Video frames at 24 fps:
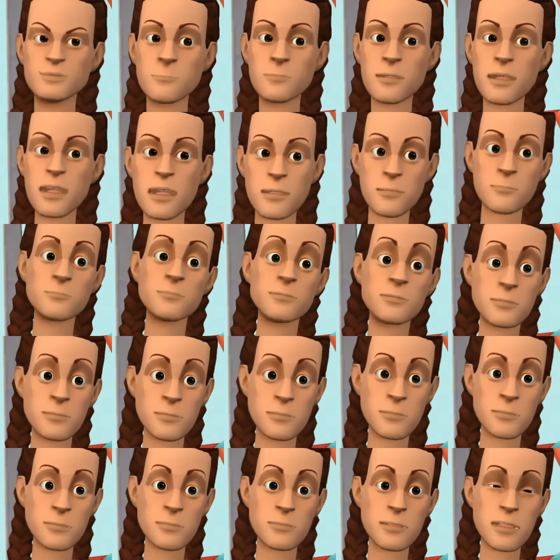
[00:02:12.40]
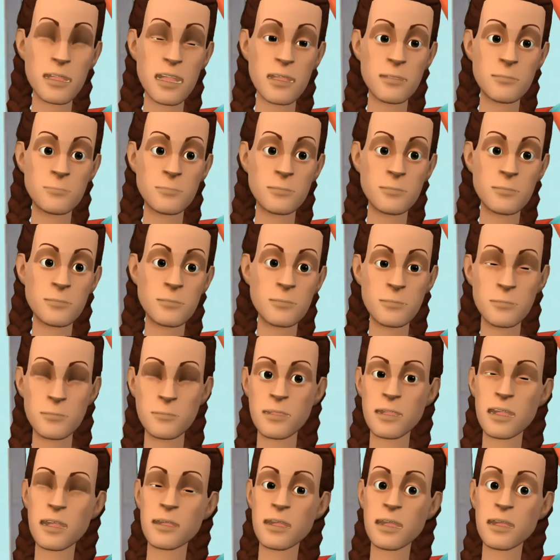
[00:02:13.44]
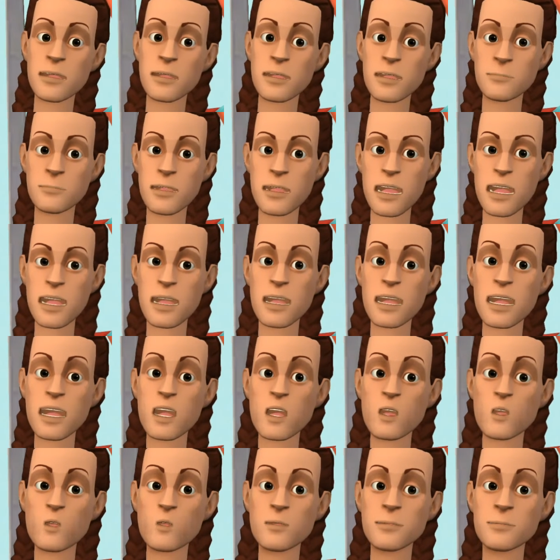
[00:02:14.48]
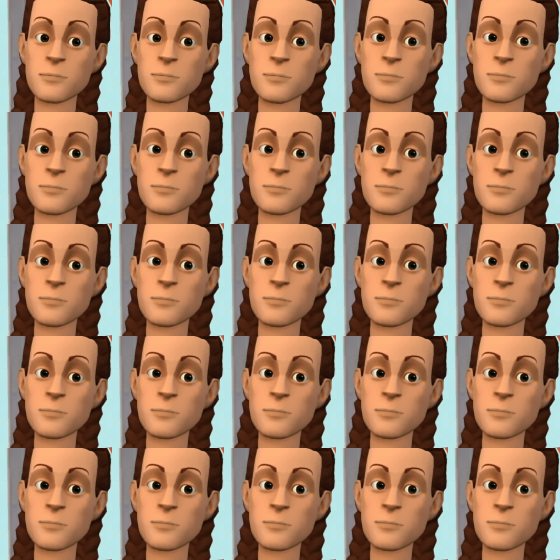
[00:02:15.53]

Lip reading: Help. Help. There's a salmon in the house.